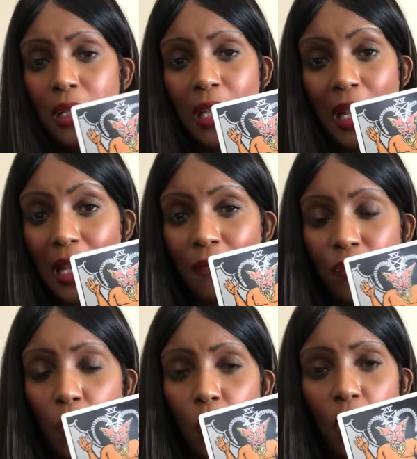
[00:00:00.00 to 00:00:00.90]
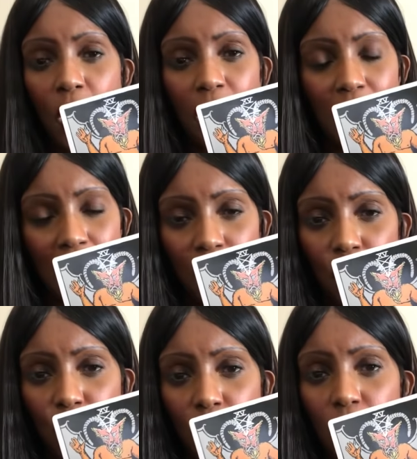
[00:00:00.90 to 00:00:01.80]
getting in from work, kicking
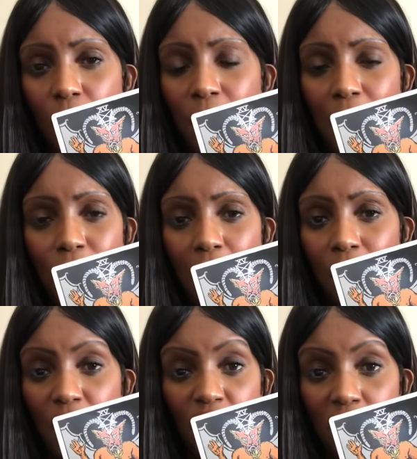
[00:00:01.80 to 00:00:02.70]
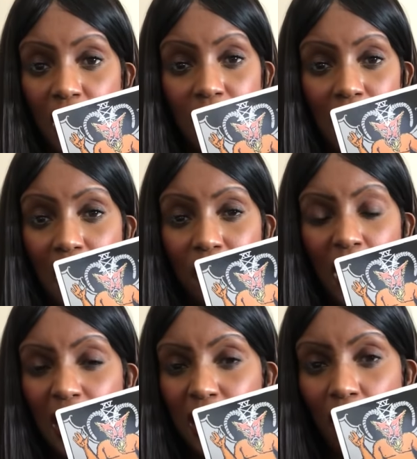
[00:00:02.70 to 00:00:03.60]
your shoes off, and every evening just sitting down,
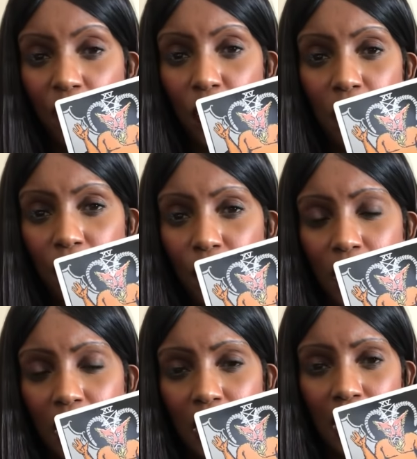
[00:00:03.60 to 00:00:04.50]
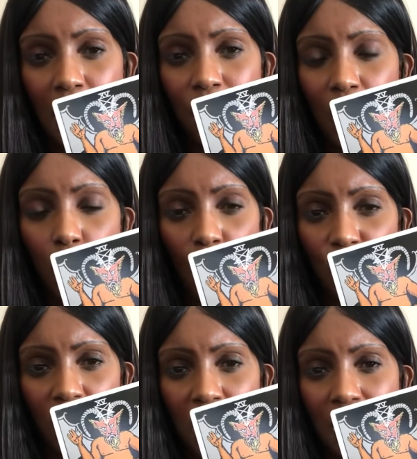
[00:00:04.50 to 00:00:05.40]
eating food in front of the TV,
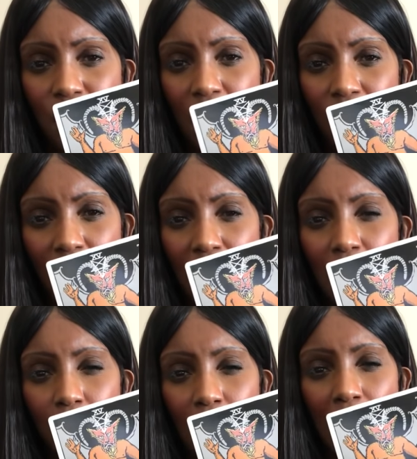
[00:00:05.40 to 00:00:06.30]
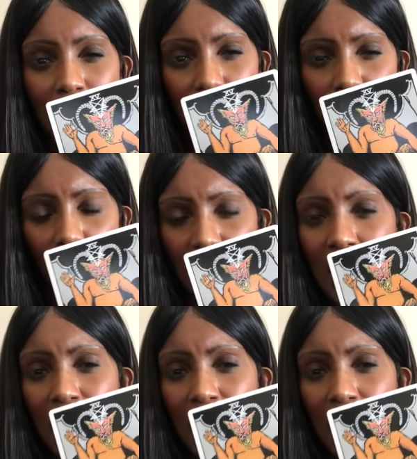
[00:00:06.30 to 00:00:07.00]
watching TV, very little exercise.